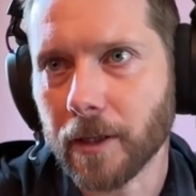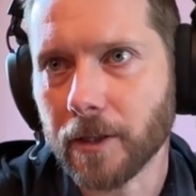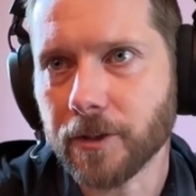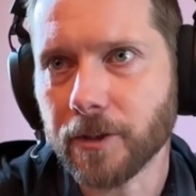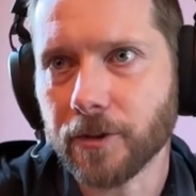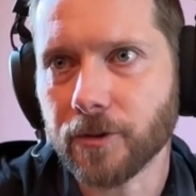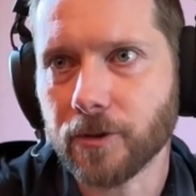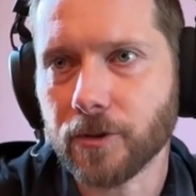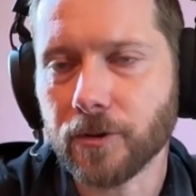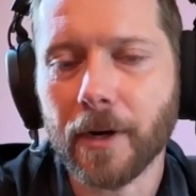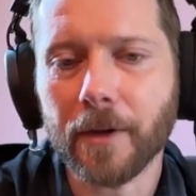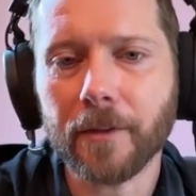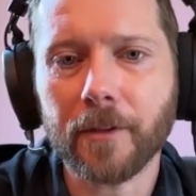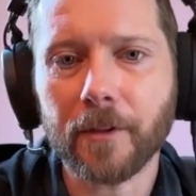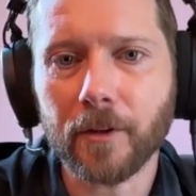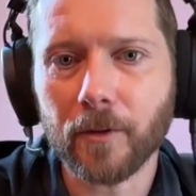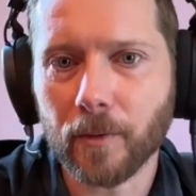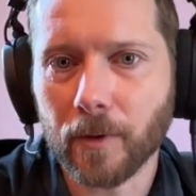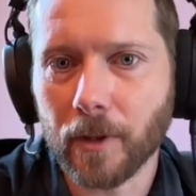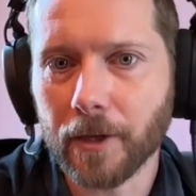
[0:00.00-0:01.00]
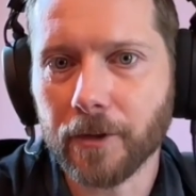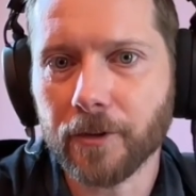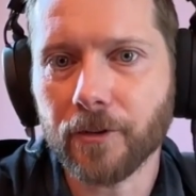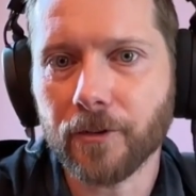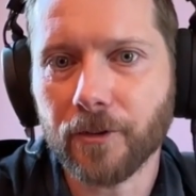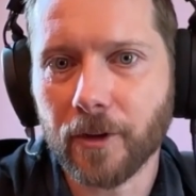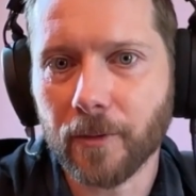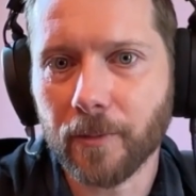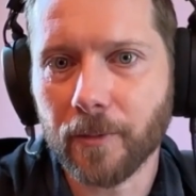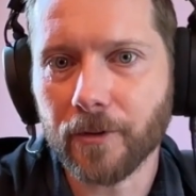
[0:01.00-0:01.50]
let's just strengthen the
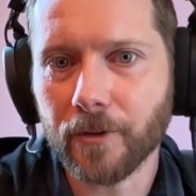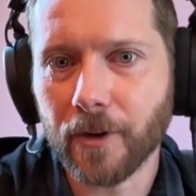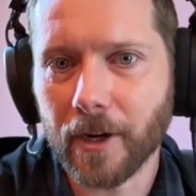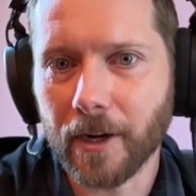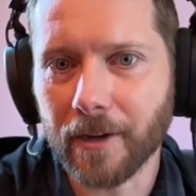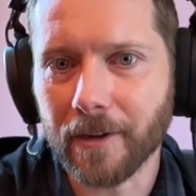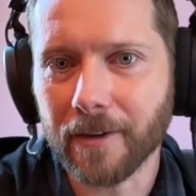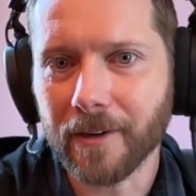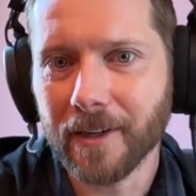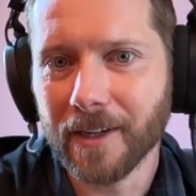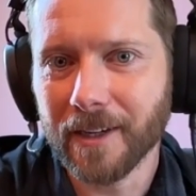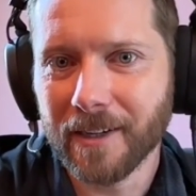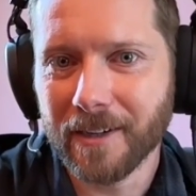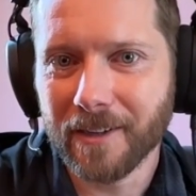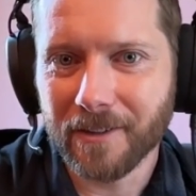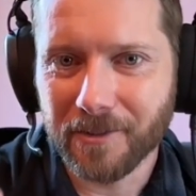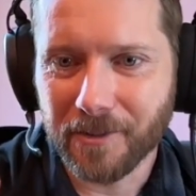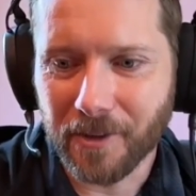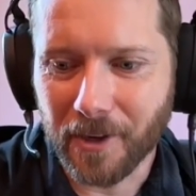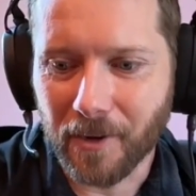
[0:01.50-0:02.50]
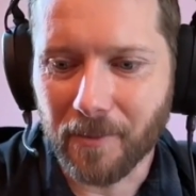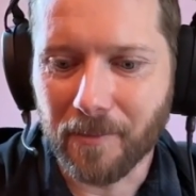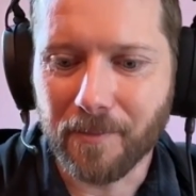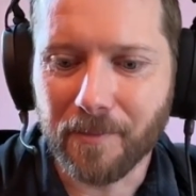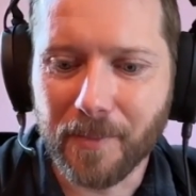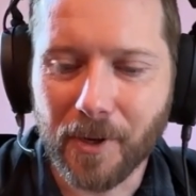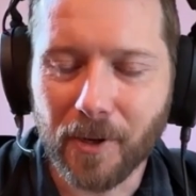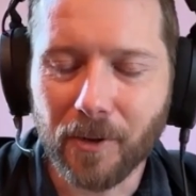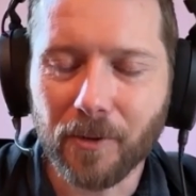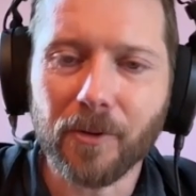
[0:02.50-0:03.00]
relationship and try to
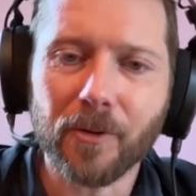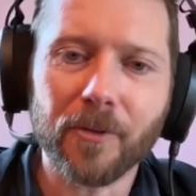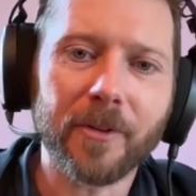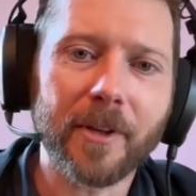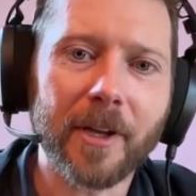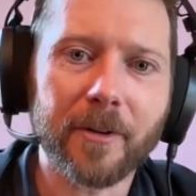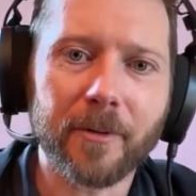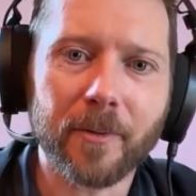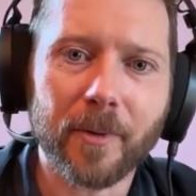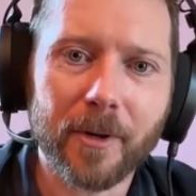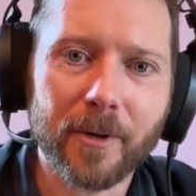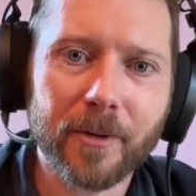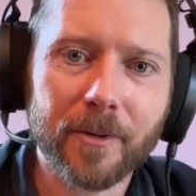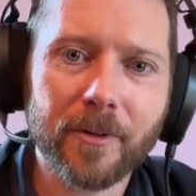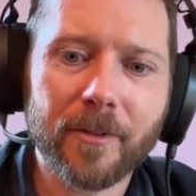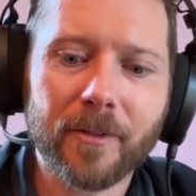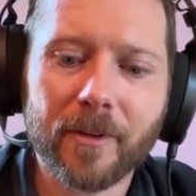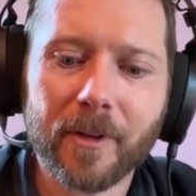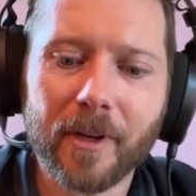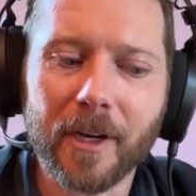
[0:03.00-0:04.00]
build those inroads.